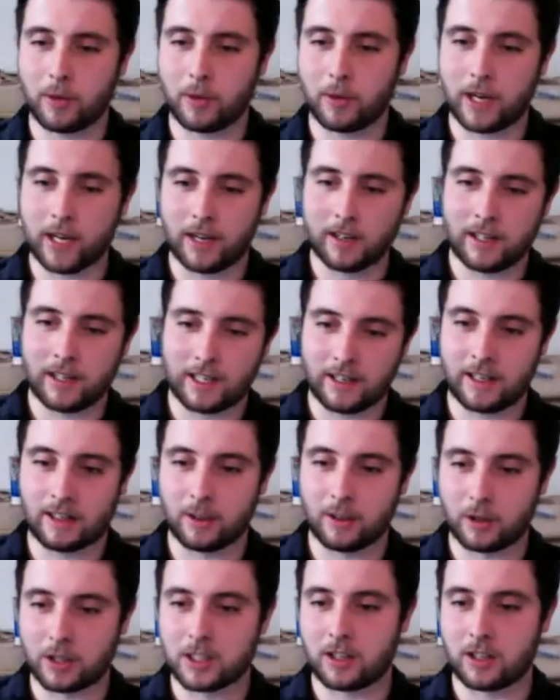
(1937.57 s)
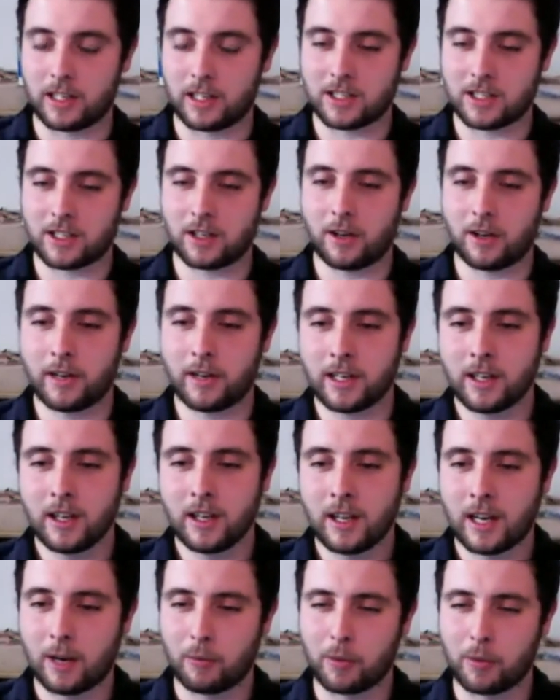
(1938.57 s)
where it, it looks like it's going.
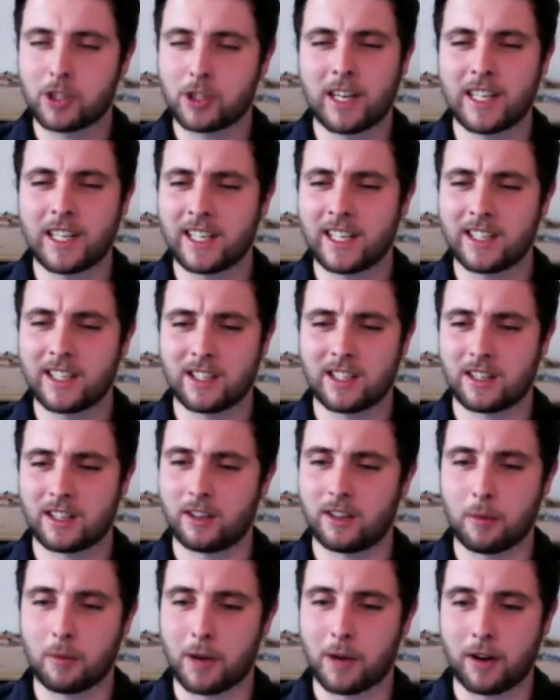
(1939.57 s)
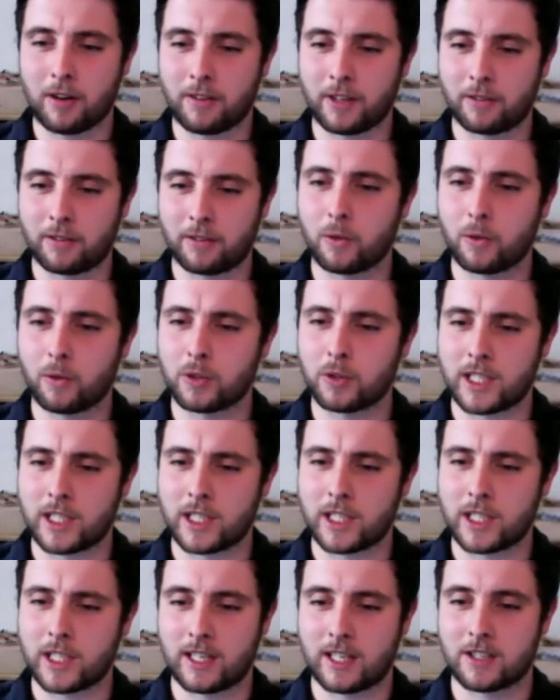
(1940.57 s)
And we're trending to about, I think,
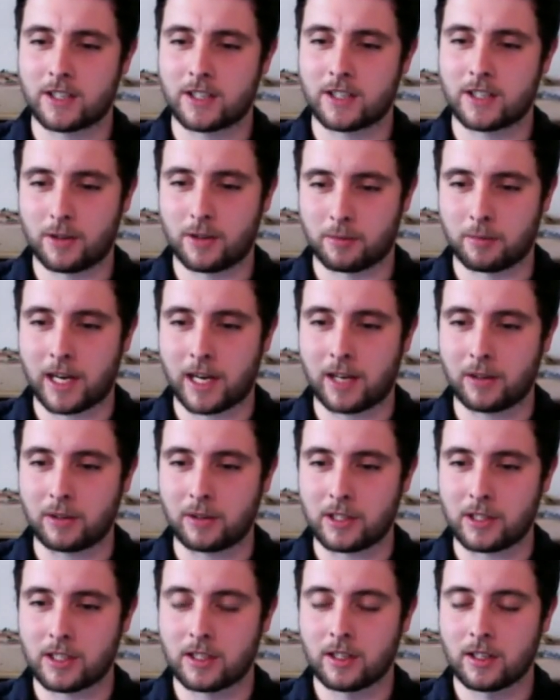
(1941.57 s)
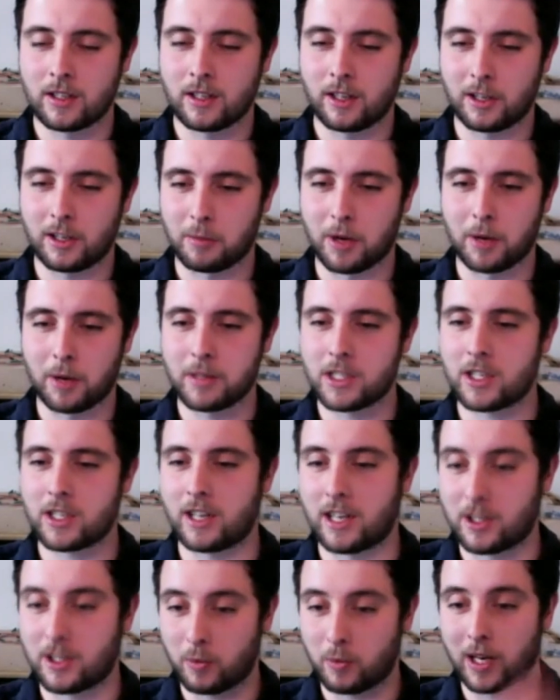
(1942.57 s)
forty-six thousand pounds. At the moment, so
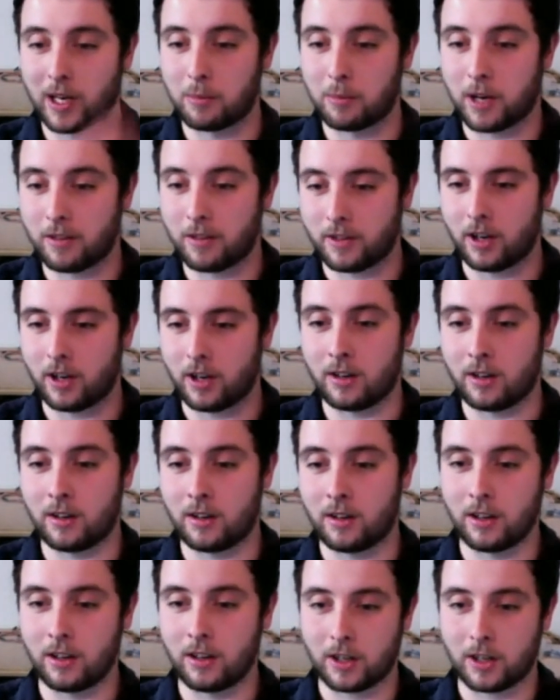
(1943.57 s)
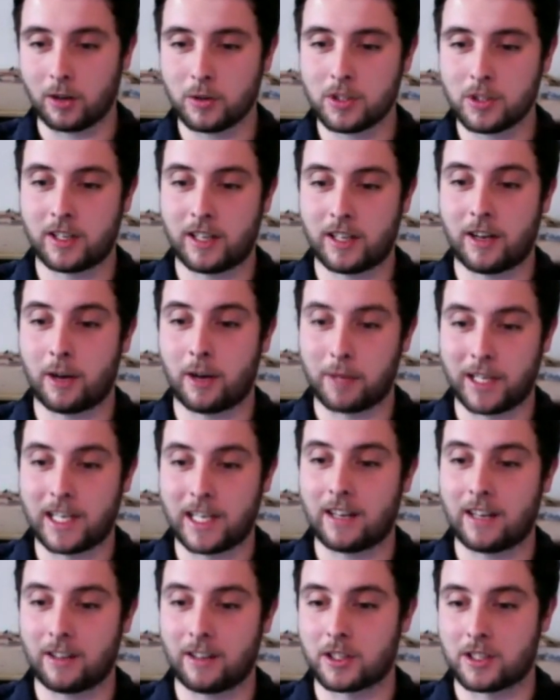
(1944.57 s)
that's well above our, our goal. So that, I mean,
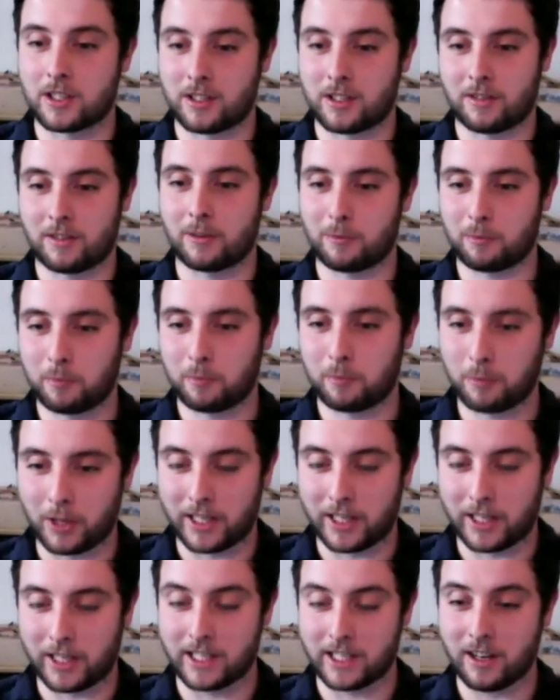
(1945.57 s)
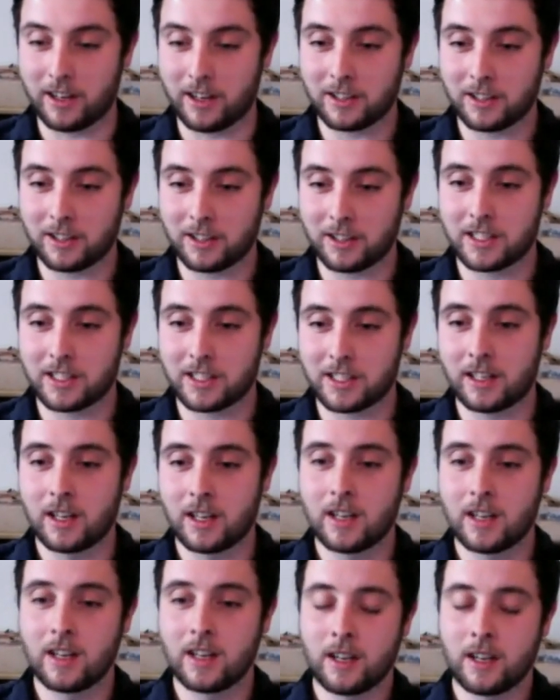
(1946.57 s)
that looks pretty certain, I'd say.
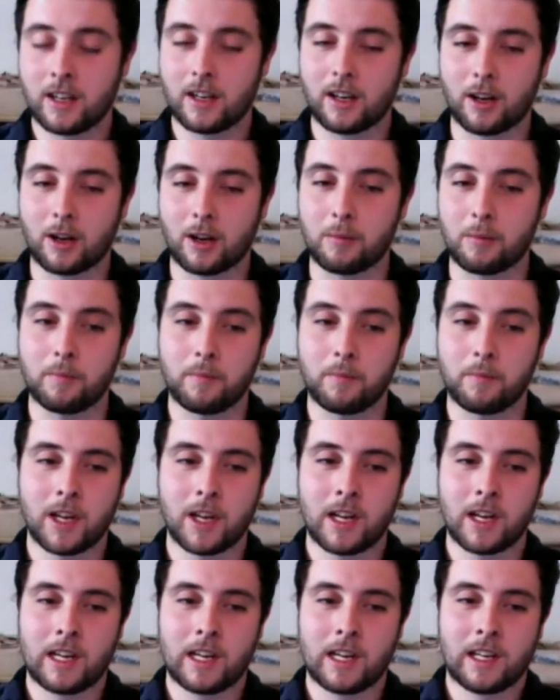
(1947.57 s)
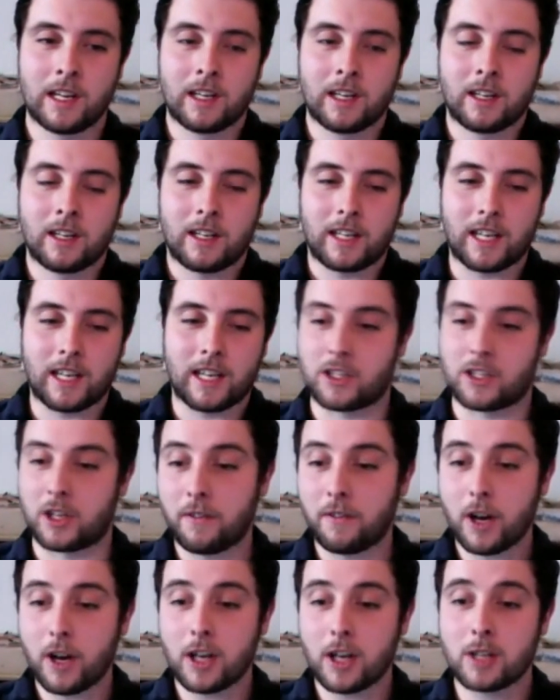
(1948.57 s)
Um, yeah. So
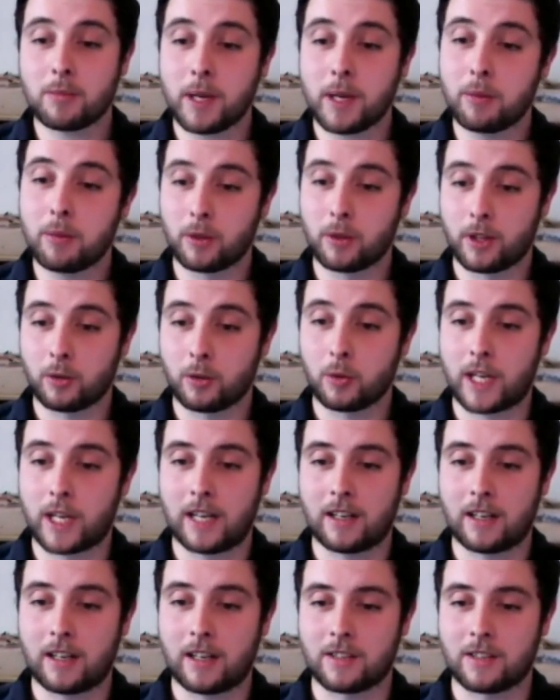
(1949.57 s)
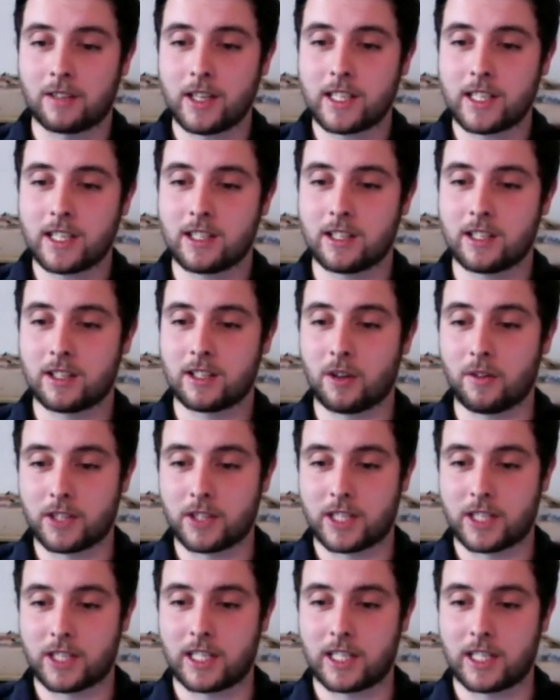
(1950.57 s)
the first people that will get the devices is
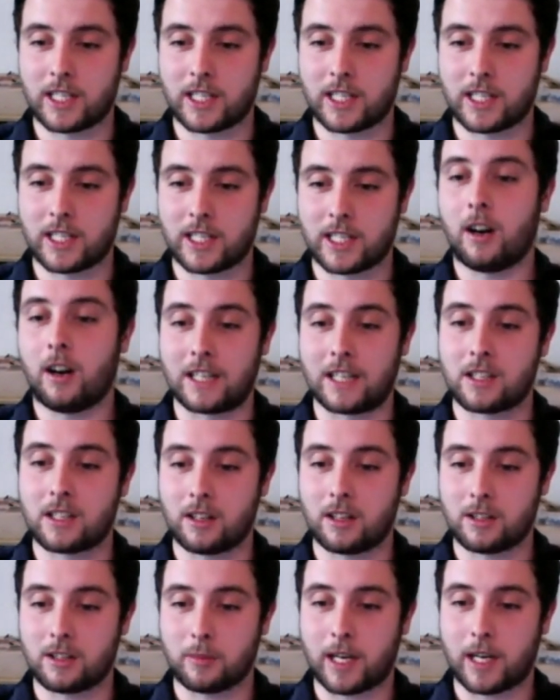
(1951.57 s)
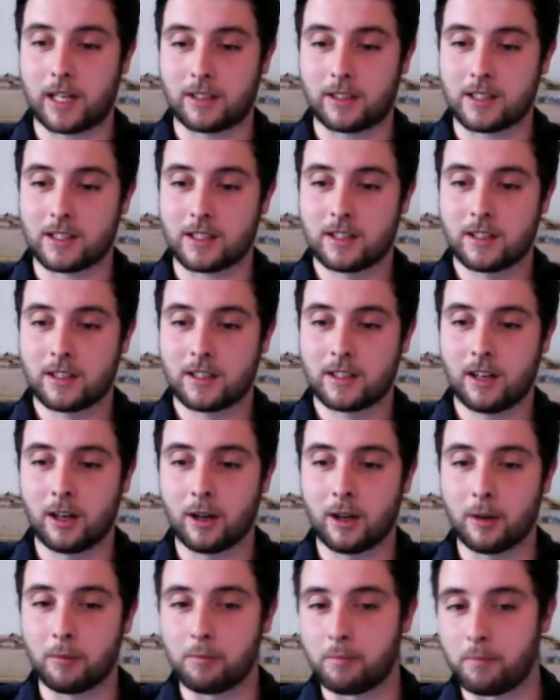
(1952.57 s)
obviously the, our Kickstarter backers,
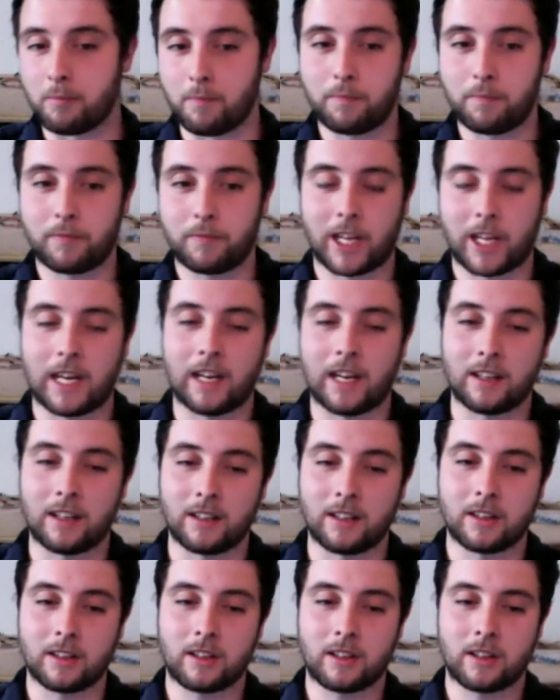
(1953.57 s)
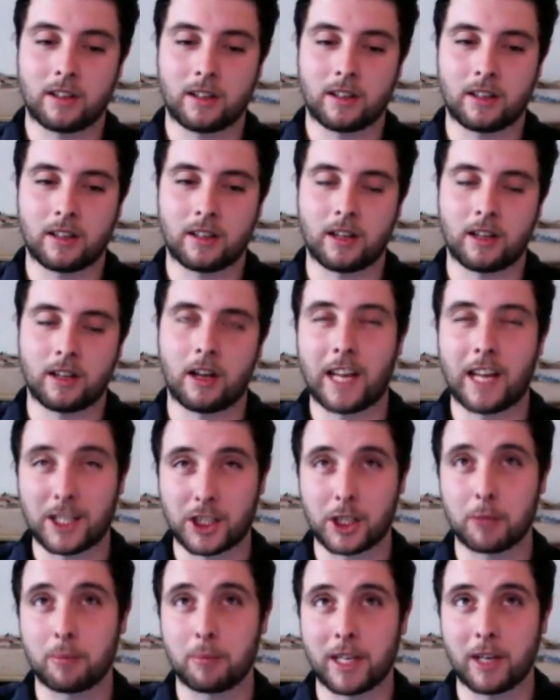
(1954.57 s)
um, and th that
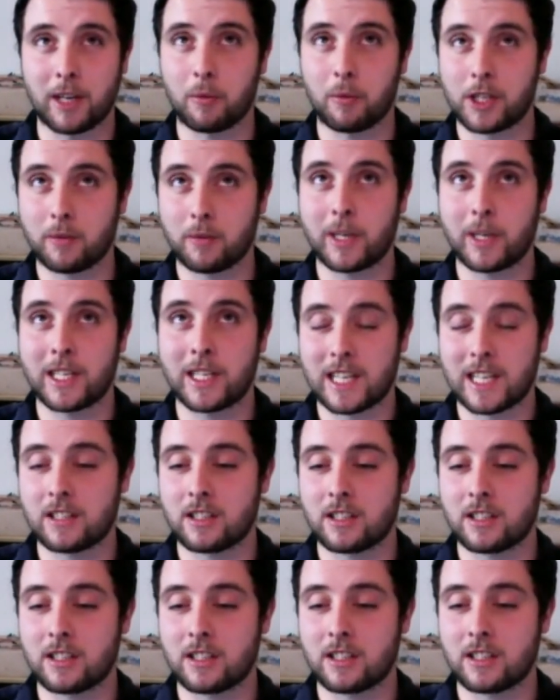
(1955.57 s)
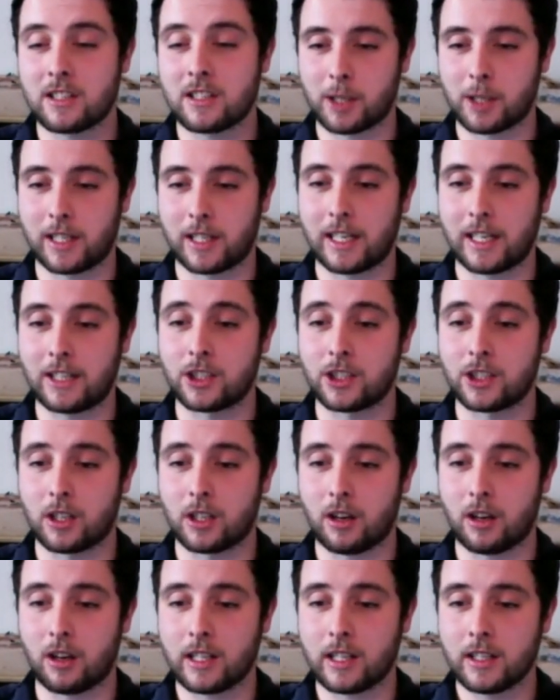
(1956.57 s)
should be. We, we intend to start shipping in
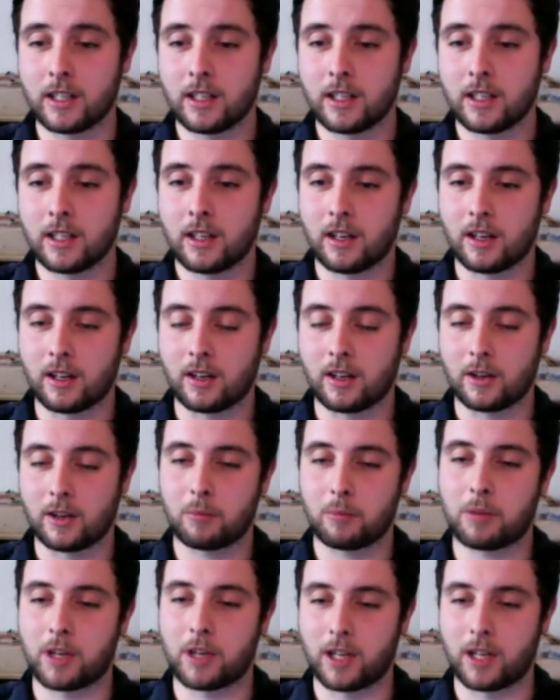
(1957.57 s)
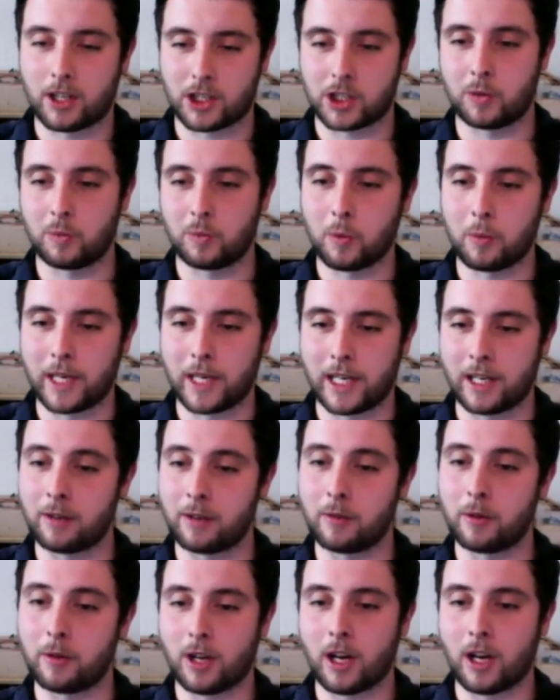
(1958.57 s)
July. Uh, production will be
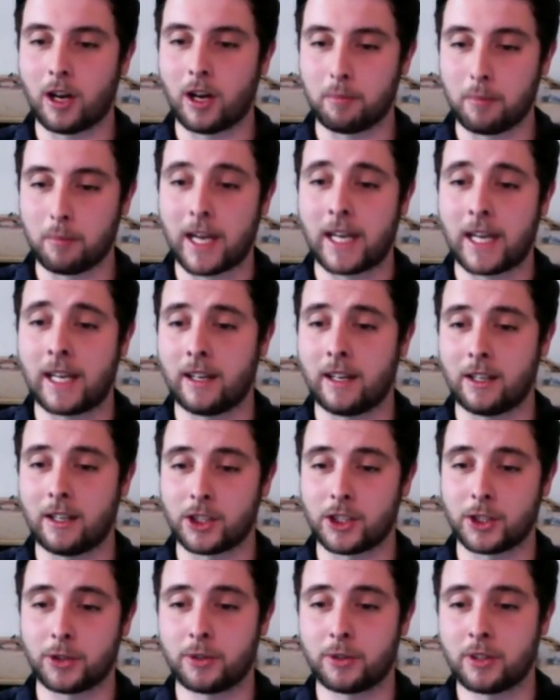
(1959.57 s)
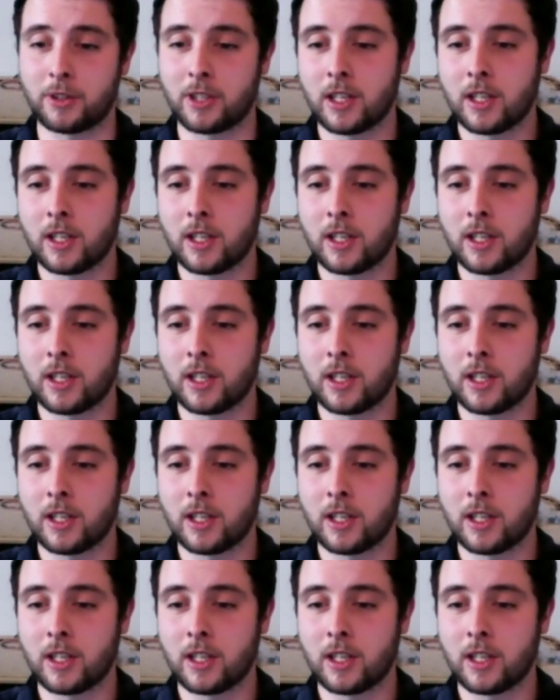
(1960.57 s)
in uh, May and June.